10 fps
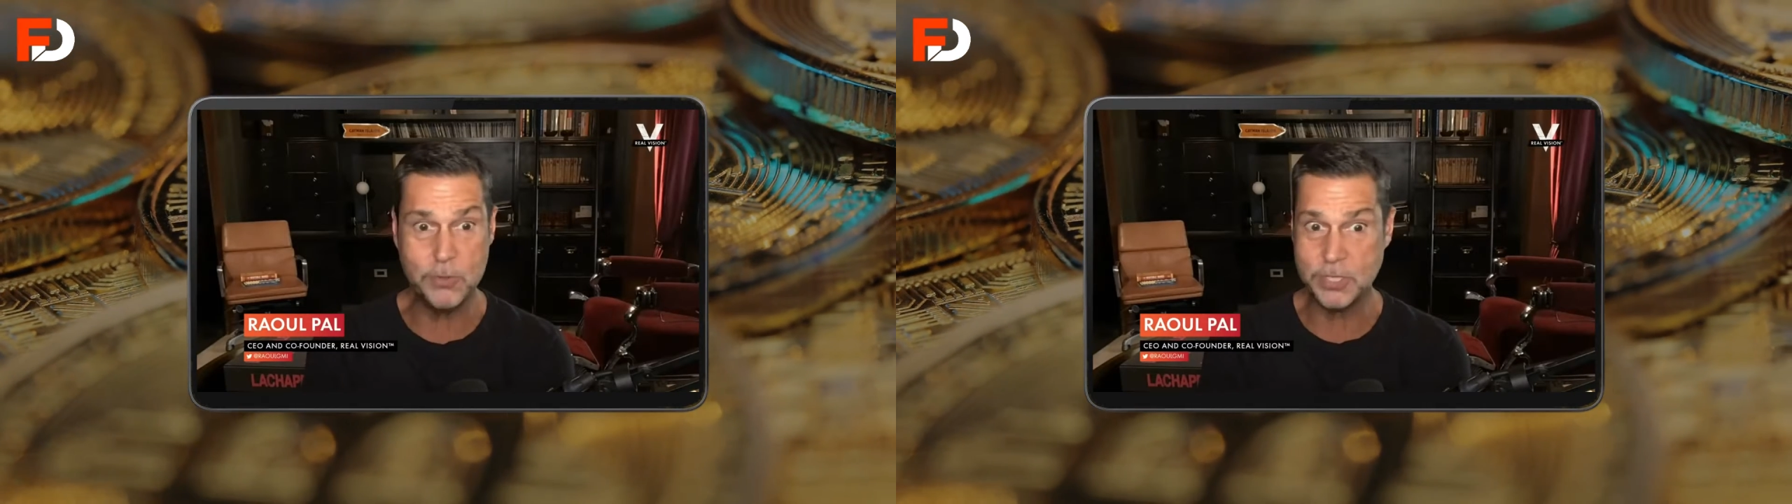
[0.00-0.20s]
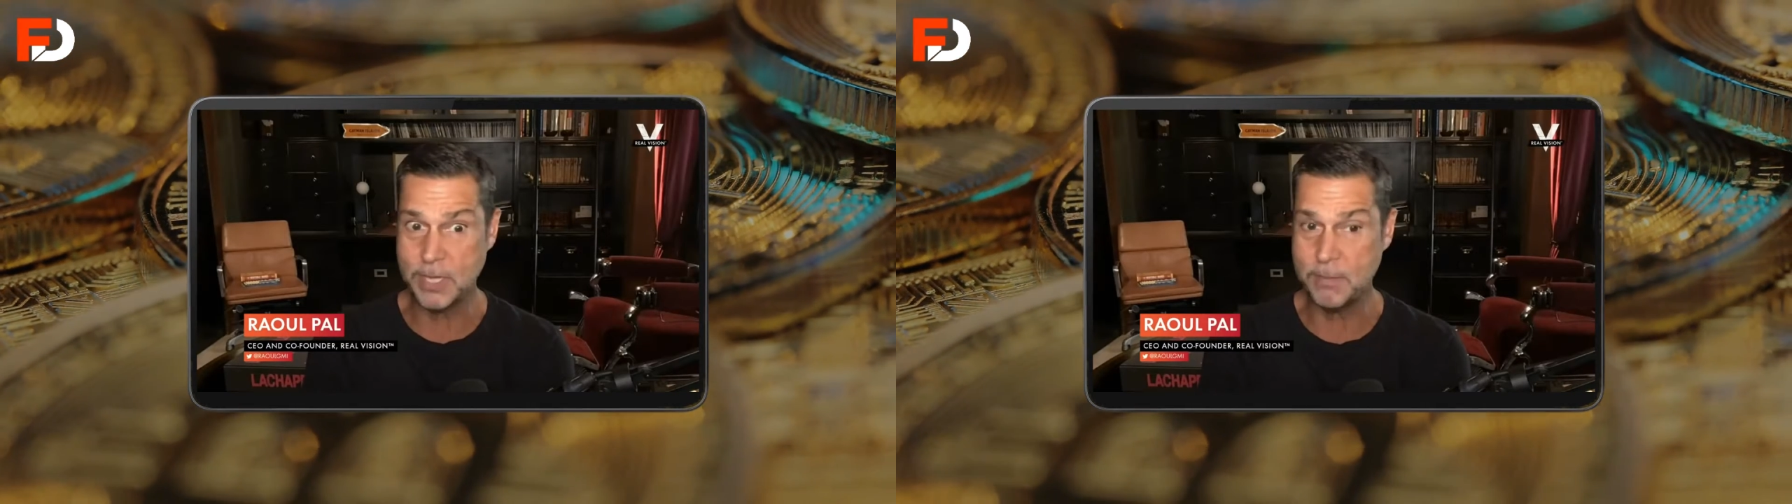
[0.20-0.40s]

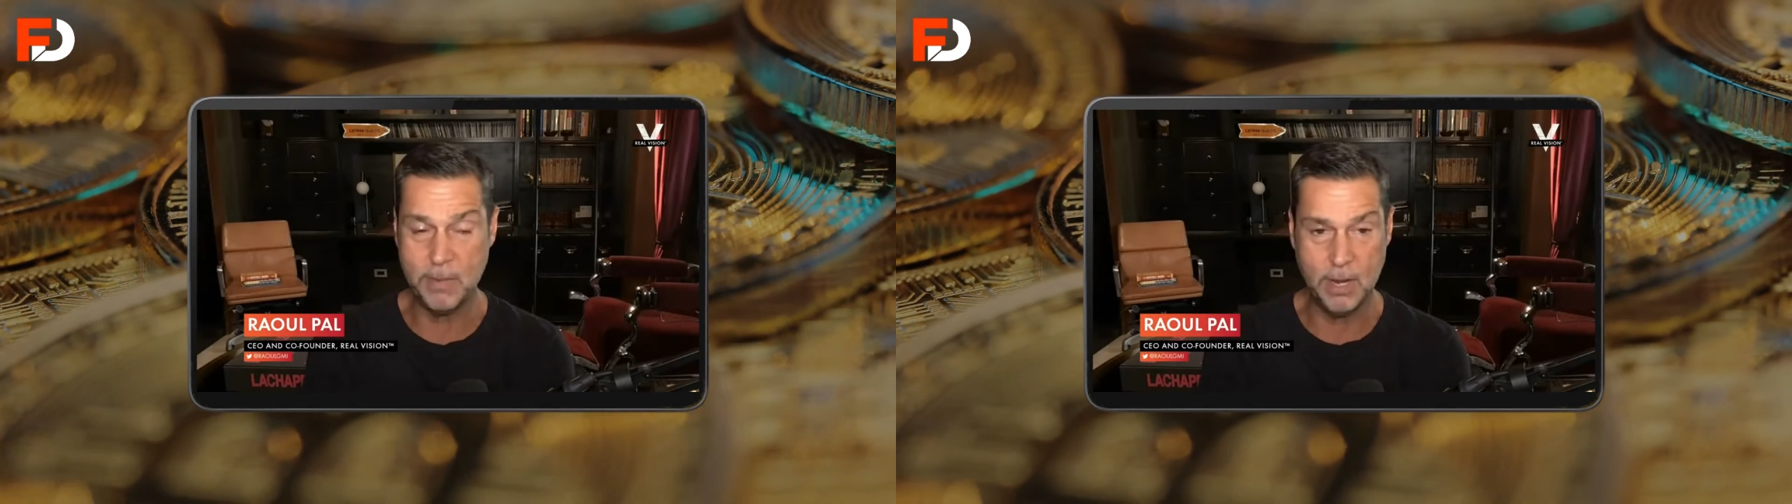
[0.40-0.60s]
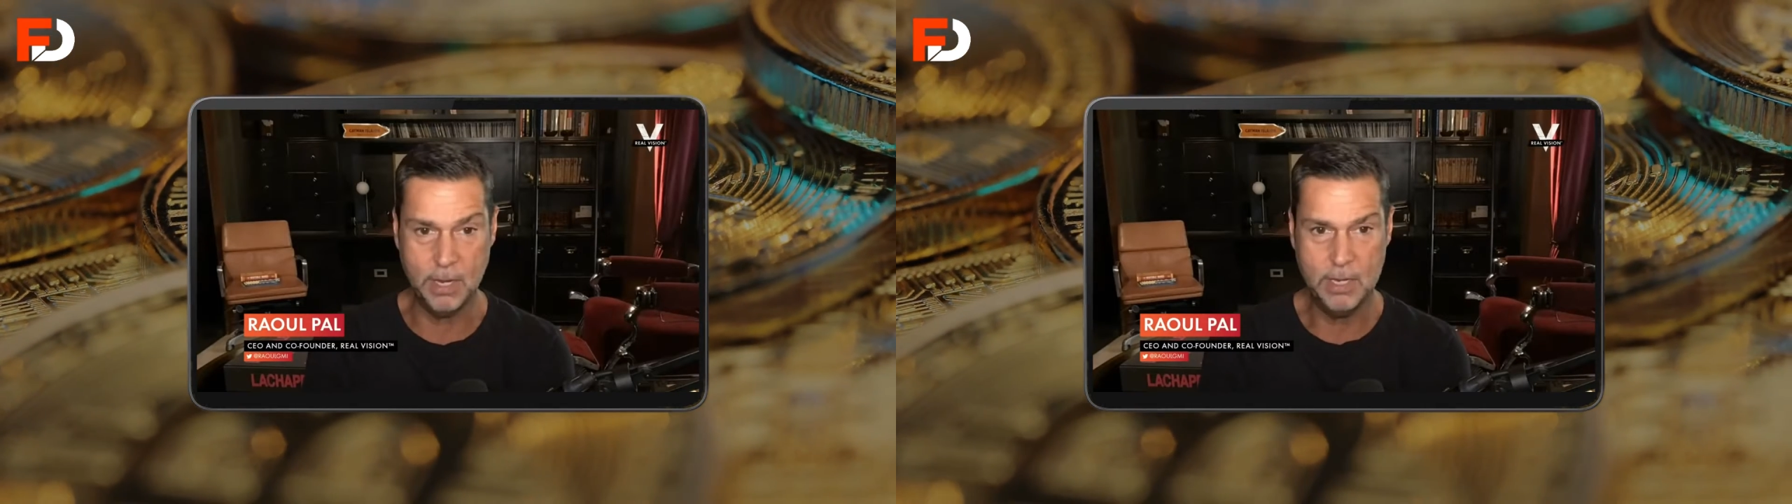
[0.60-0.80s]

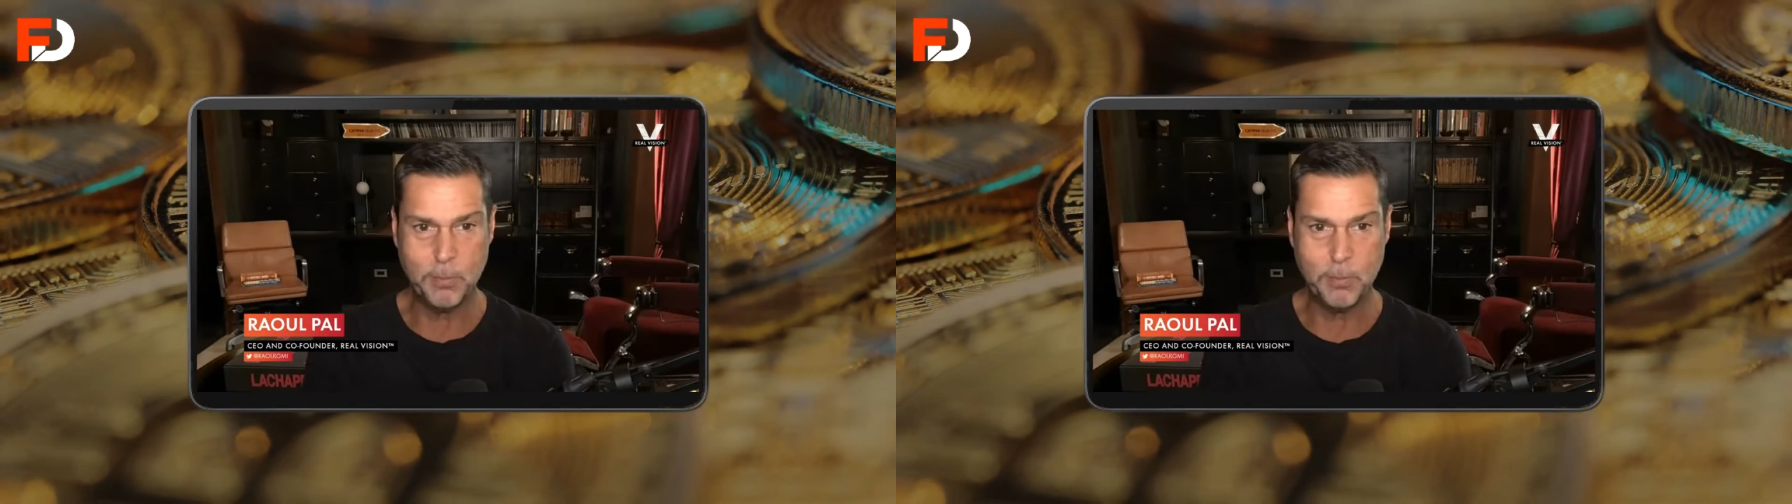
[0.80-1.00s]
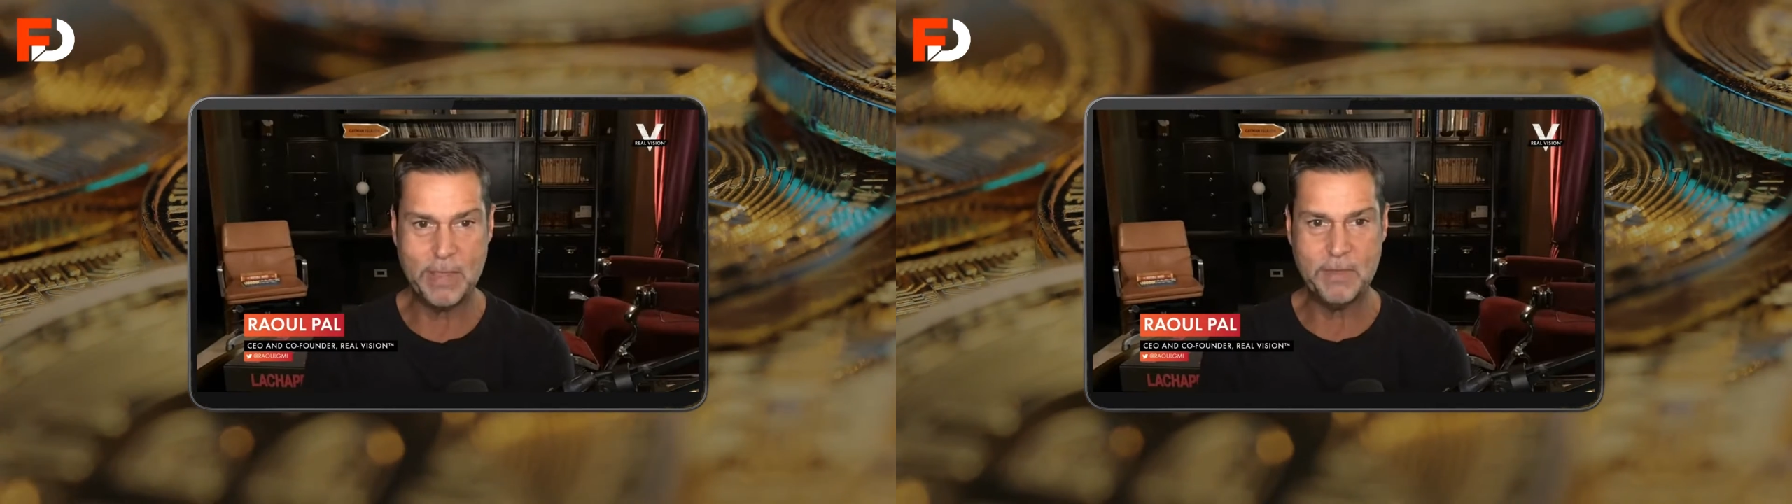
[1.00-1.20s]
similar to
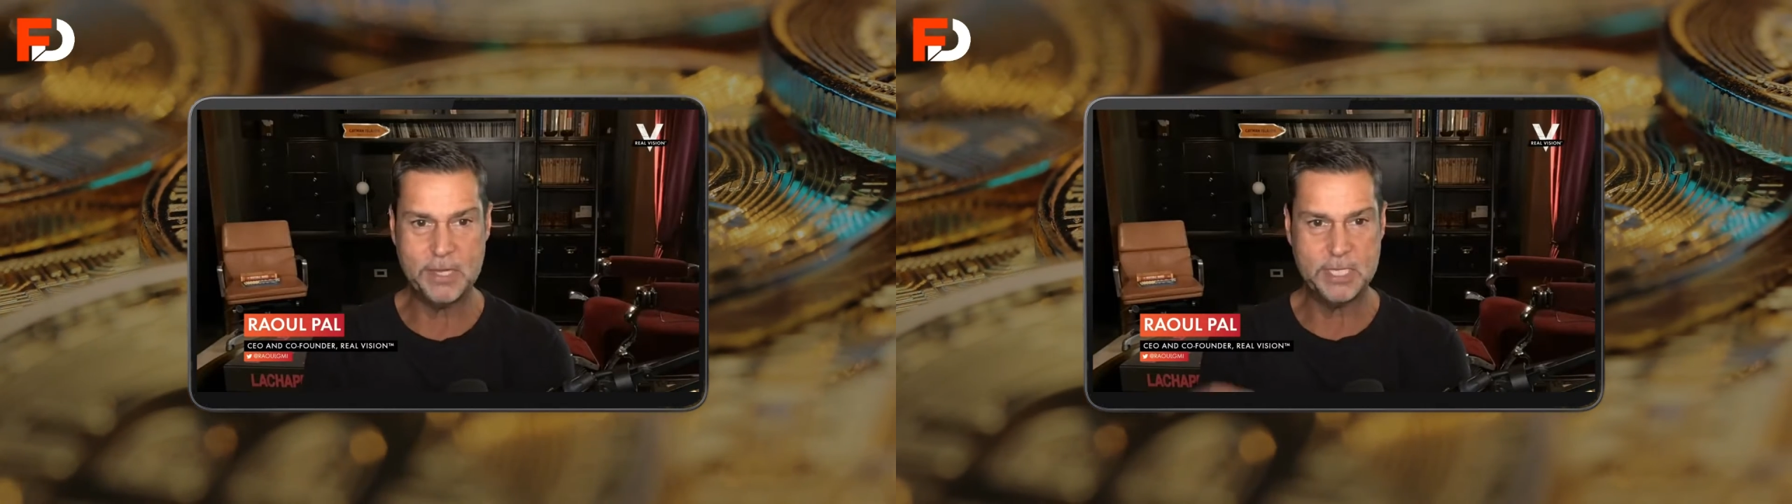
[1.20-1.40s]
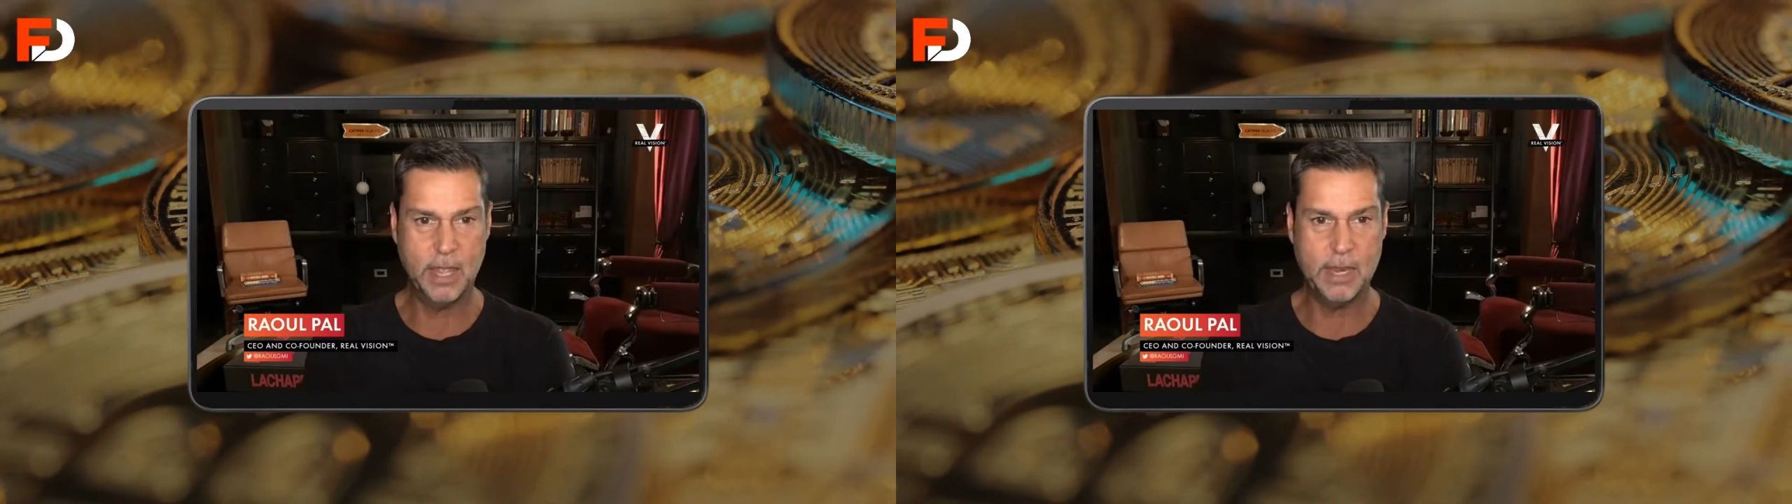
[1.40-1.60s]
previous